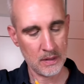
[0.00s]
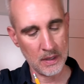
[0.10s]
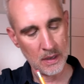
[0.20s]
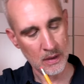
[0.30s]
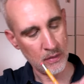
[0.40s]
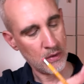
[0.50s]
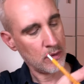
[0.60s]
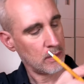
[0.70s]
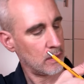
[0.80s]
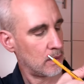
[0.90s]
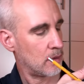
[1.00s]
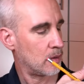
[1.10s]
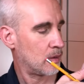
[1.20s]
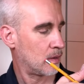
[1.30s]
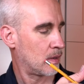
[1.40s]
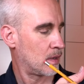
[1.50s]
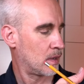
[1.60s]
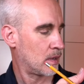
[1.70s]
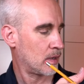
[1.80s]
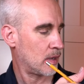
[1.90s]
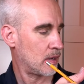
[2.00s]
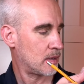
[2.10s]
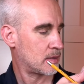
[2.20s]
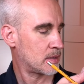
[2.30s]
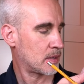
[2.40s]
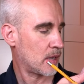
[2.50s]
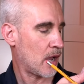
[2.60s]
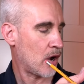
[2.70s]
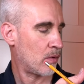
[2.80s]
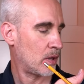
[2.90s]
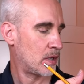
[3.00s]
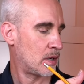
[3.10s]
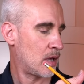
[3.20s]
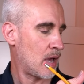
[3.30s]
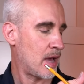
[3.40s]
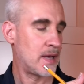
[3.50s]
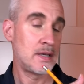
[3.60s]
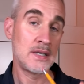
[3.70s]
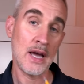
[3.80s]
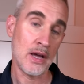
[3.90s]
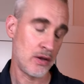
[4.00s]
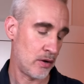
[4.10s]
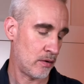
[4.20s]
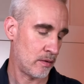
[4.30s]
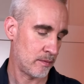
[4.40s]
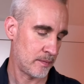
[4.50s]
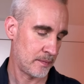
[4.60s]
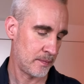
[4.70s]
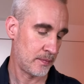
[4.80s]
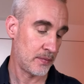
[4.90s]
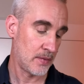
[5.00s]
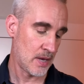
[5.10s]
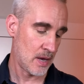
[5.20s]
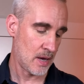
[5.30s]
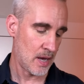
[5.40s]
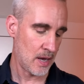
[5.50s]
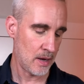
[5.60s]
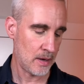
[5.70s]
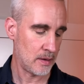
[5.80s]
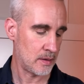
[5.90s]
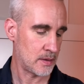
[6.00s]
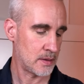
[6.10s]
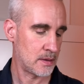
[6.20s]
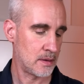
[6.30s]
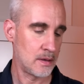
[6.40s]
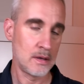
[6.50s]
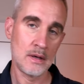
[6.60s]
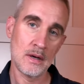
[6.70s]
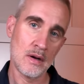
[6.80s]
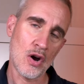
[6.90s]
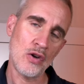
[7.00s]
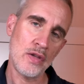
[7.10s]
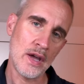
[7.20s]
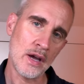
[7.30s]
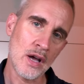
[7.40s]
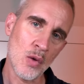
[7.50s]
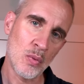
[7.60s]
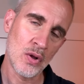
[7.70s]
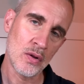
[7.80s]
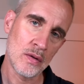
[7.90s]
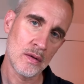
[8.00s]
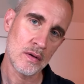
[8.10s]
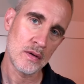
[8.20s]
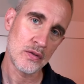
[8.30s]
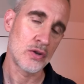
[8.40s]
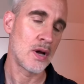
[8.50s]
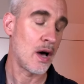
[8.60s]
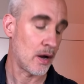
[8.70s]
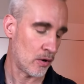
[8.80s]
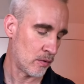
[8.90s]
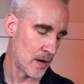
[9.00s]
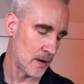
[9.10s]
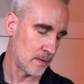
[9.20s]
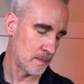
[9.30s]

the other guests, Carolyn and Daniel. And are they a couple? They're not, okay.